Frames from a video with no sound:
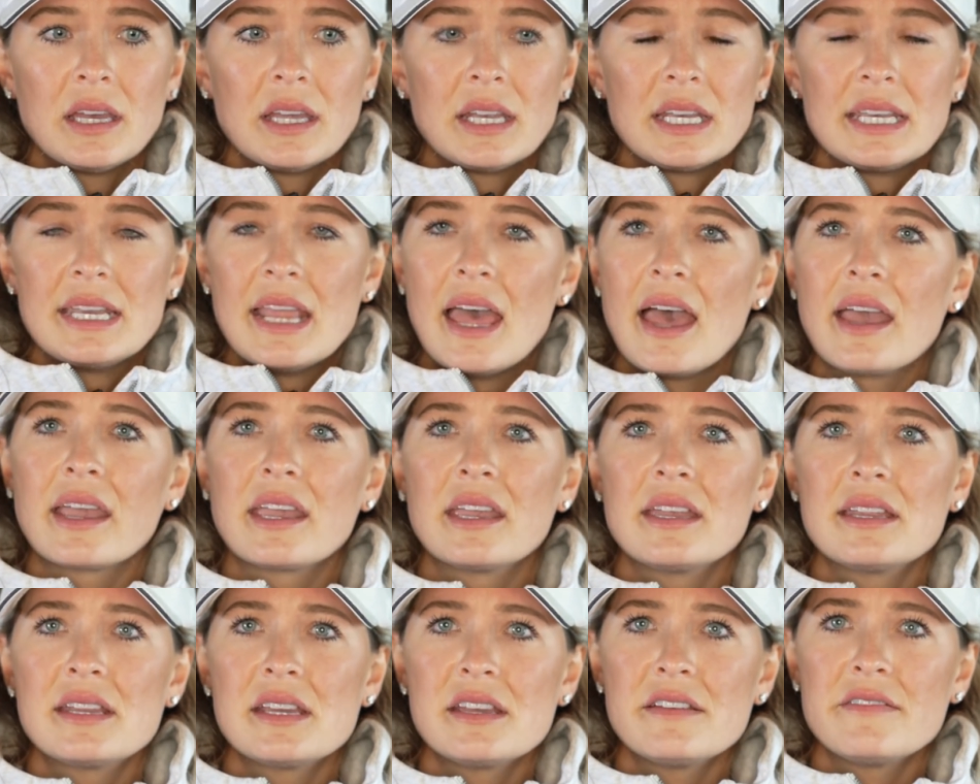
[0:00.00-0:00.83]

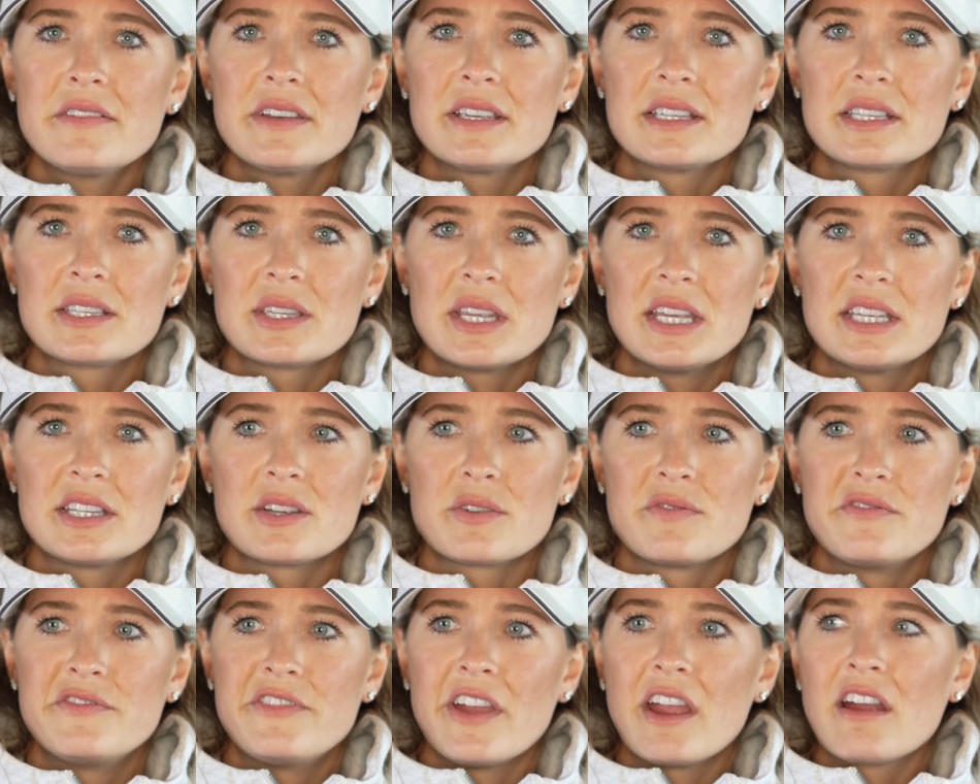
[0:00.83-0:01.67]
negative is a
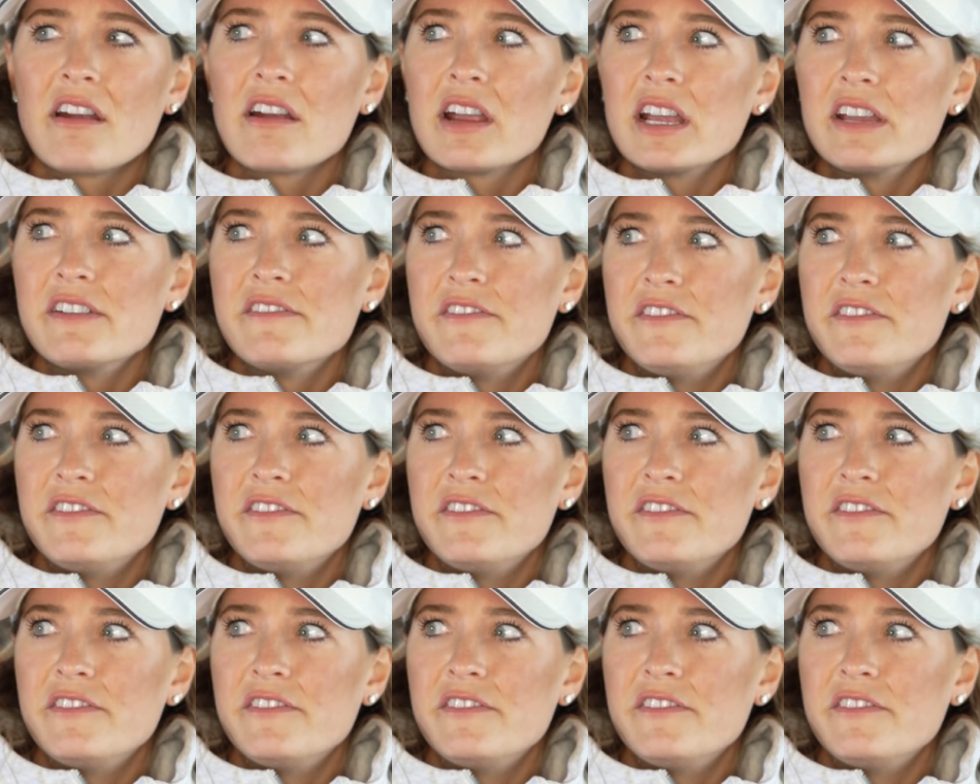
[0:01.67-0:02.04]
very,